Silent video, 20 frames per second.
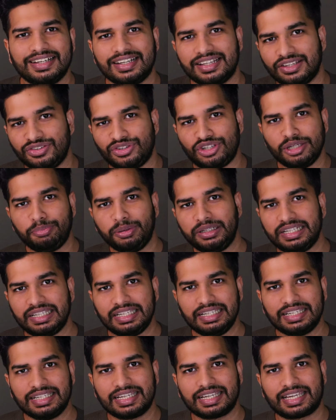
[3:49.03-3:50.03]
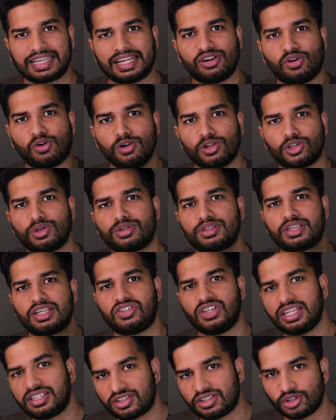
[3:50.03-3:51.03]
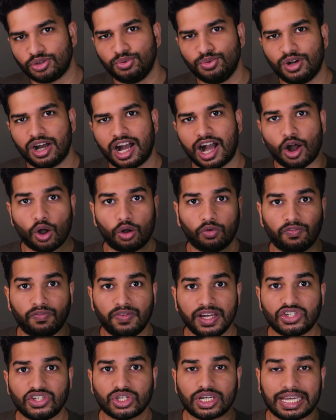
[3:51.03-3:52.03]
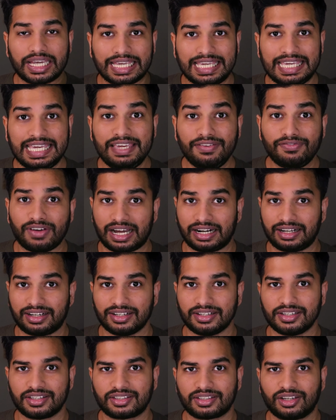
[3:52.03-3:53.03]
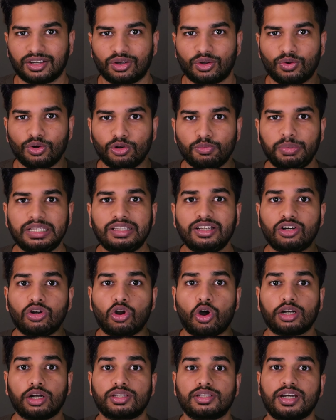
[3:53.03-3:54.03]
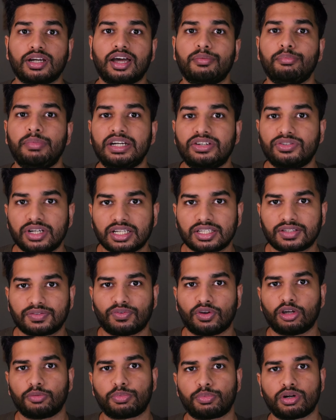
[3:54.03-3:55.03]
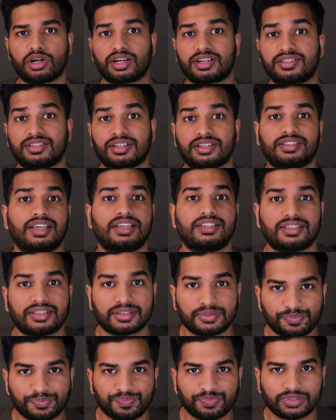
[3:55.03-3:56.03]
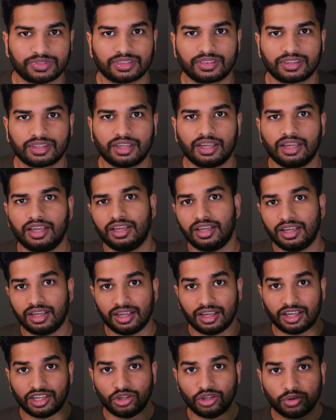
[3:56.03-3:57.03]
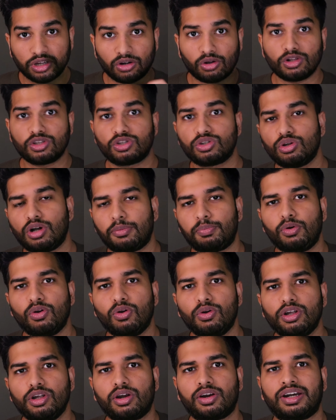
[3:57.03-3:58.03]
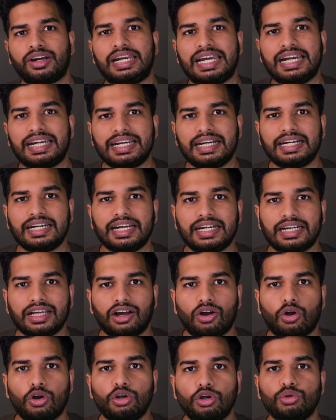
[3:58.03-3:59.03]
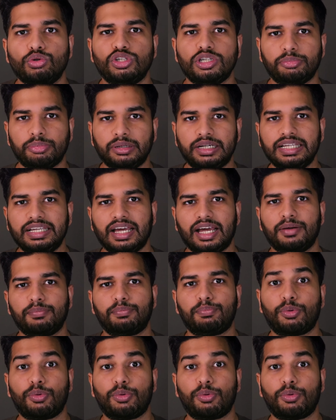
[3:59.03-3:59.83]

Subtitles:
GPT can also suggest you which key factors could be the North Star matrix for your product success. You can also upload your related data onto GPT and